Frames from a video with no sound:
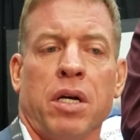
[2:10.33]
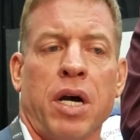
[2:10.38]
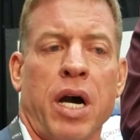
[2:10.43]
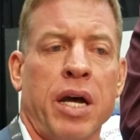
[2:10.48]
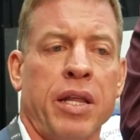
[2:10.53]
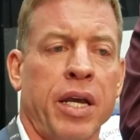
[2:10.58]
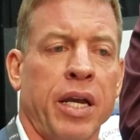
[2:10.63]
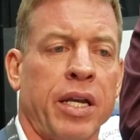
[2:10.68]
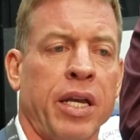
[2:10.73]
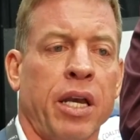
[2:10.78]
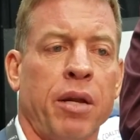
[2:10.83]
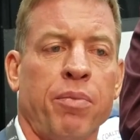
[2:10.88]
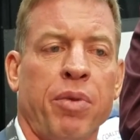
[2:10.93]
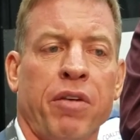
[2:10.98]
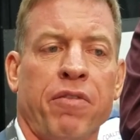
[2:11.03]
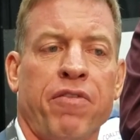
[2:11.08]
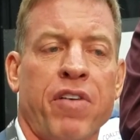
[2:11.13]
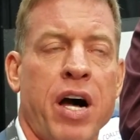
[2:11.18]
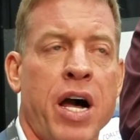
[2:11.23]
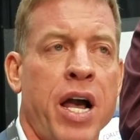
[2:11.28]
I think
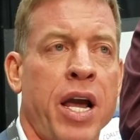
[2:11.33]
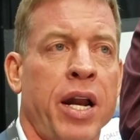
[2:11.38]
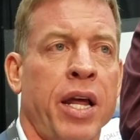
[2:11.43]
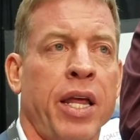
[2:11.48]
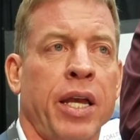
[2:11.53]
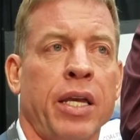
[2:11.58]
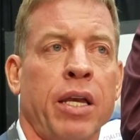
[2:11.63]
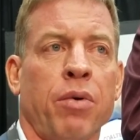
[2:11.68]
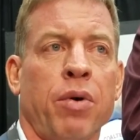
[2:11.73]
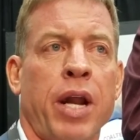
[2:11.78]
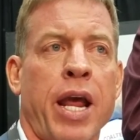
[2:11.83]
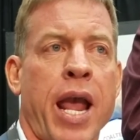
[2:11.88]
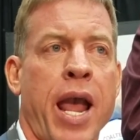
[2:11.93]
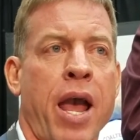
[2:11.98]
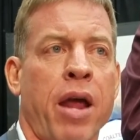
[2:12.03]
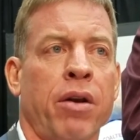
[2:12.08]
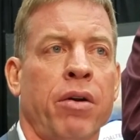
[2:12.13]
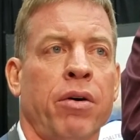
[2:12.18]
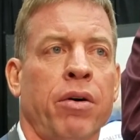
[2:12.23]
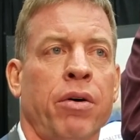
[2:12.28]
he'd be fine. I think he would
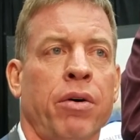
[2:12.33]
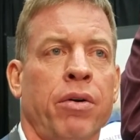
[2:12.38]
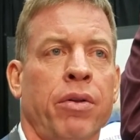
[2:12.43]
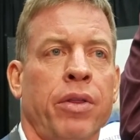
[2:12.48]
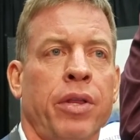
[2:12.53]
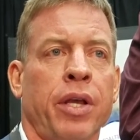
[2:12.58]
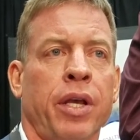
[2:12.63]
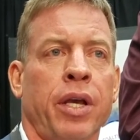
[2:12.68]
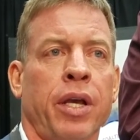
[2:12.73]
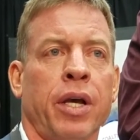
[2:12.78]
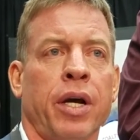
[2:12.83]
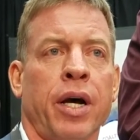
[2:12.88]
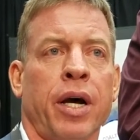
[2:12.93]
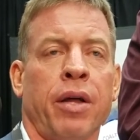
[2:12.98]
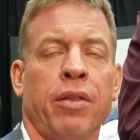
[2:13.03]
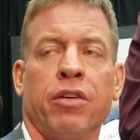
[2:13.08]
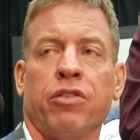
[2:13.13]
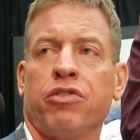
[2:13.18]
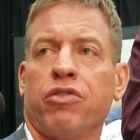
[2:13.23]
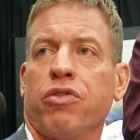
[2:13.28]
handle
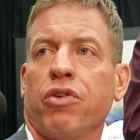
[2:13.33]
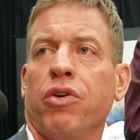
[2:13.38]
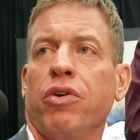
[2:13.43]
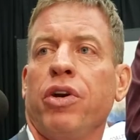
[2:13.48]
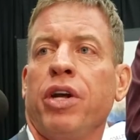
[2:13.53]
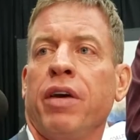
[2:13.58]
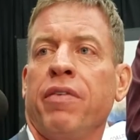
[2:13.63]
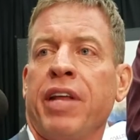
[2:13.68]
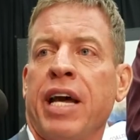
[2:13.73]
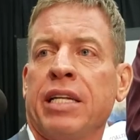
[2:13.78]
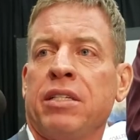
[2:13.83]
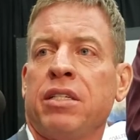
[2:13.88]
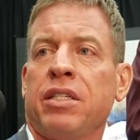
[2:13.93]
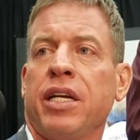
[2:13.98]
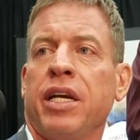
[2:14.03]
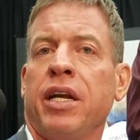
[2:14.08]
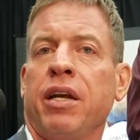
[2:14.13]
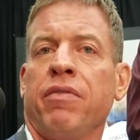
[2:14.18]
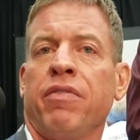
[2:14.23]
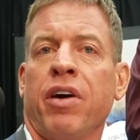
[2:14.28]
the scrutiny of that
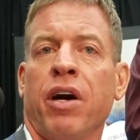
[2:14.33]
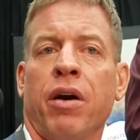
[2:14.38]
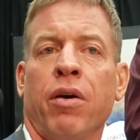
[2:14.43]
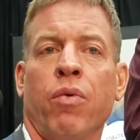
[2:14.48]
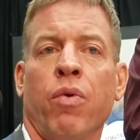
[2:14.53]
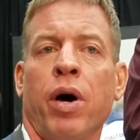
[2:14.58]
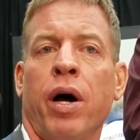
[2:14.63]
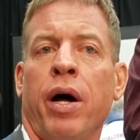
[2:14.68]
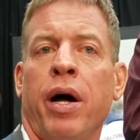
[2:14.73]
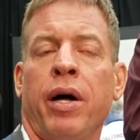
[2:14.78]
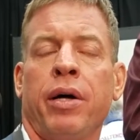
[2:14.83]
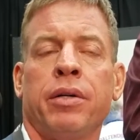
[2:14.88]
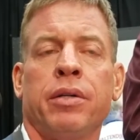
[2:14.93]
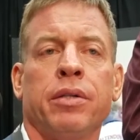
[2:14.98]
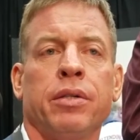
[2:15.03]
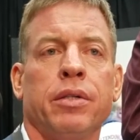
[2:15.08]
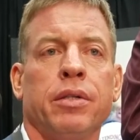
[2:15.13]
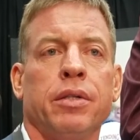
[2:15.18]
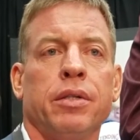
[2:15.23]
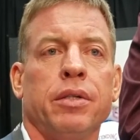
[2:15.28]
city very
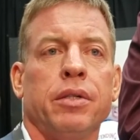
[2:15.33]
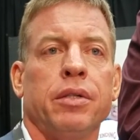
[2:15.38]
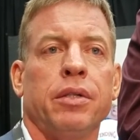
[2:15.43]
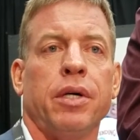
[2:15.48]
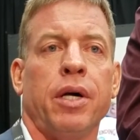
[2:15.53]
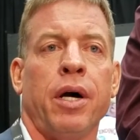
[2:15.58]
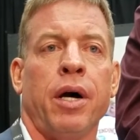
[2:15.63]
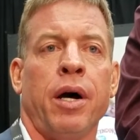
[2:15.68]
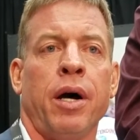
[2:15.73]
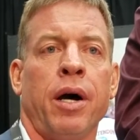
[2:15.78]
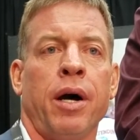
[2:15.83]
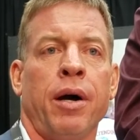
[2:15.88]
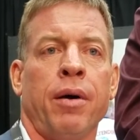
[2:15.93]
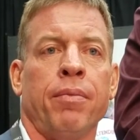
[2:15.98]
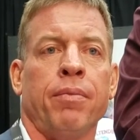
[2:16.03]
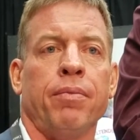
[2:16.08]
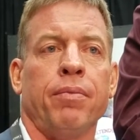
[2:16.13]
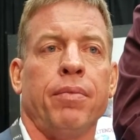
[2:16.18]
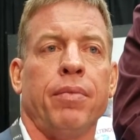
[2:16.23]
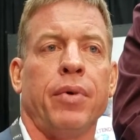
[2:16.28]
well.
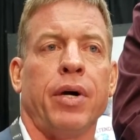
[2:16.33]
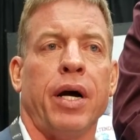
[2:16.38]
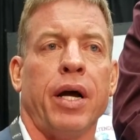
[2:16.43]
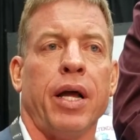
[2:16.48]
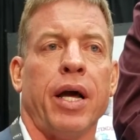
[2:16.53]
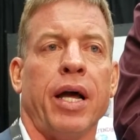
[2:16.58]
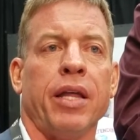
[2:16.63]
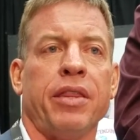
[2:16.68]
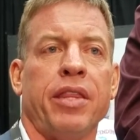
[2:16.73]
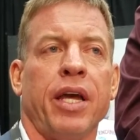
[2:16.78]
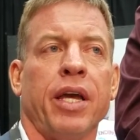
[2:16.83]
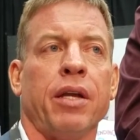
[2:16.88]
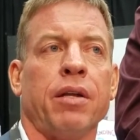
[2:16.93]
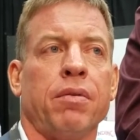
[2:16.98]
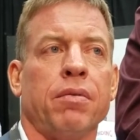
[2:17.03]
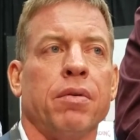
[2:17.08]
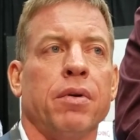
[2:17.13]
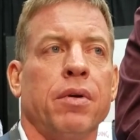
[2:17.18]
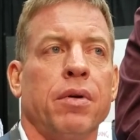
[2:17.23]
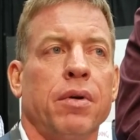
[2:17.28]
I
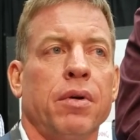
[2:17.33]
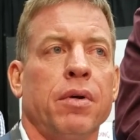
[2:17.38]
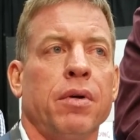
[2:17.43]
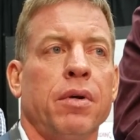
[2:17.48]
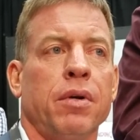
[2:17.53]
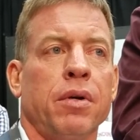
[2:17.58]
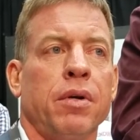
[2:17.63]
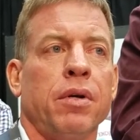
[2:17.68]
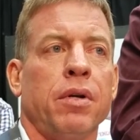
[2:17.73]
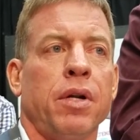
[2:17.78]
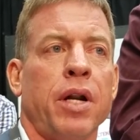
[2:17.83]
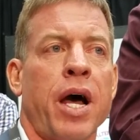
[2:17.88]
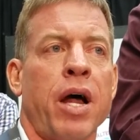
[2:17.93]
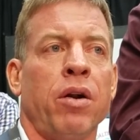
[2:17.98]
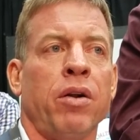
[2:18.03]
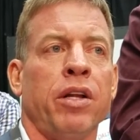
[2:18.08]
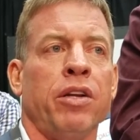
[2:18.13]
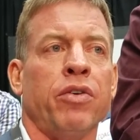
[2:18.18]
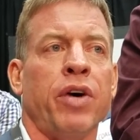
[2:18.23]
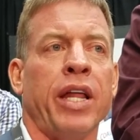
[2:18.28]

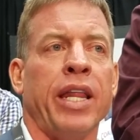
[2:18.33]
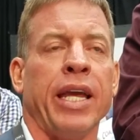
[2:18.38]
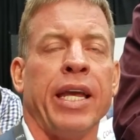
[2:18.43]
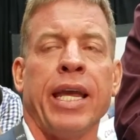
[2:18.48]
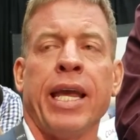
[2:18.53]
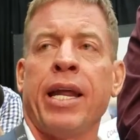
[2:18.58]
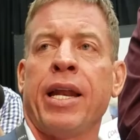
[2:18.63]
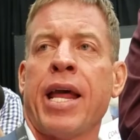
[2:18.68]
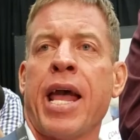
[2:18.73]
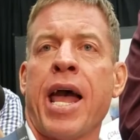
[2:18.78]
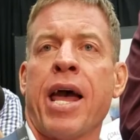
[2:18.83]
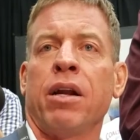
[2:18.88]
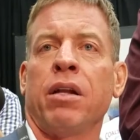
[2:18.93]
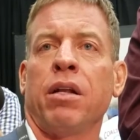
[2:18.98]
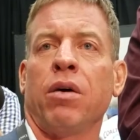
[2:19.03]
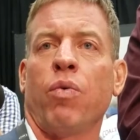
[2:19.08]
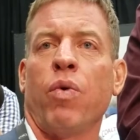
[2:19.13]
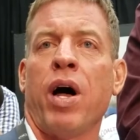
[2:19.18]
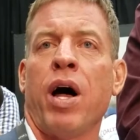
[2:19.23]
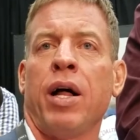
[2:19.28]
think he'd
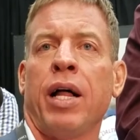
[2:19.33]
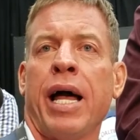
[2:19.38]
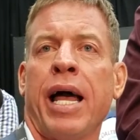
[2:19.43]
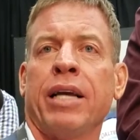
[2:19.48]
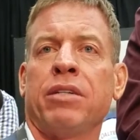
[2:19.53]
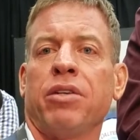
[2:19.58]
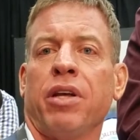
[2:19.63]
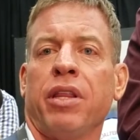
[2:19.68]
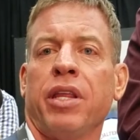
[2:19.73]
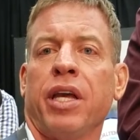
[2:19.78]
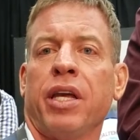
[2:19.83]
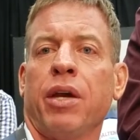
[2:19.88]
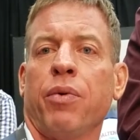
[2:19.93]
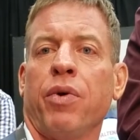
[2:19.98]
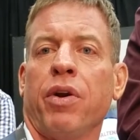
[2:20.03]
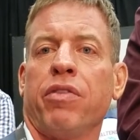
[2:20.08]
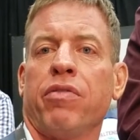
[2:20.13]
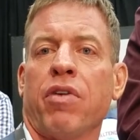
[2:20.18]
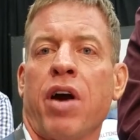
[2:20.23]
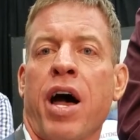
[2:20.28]
handle it well, I actually think he
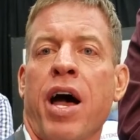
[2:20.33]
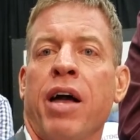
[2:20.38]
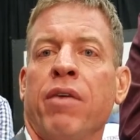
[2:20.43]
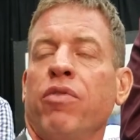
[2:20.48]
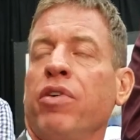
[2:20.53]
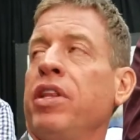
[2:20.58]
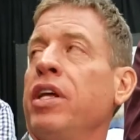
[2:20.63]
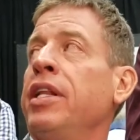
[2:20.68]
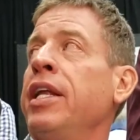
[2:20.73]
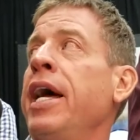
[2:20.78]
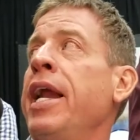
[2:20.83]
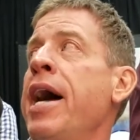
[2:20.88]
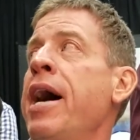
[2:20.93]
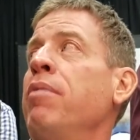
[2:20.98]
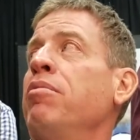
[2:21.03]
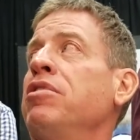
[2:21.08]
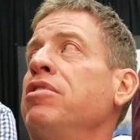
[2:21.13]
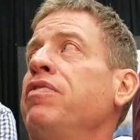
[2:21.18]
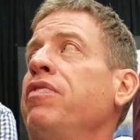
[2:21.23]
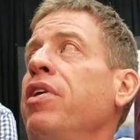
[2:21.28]
would thrive within that
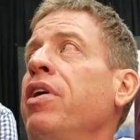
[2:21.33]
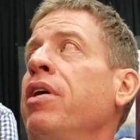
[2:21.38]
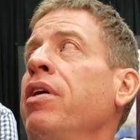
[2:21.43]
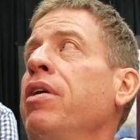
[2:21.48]
atmosphere.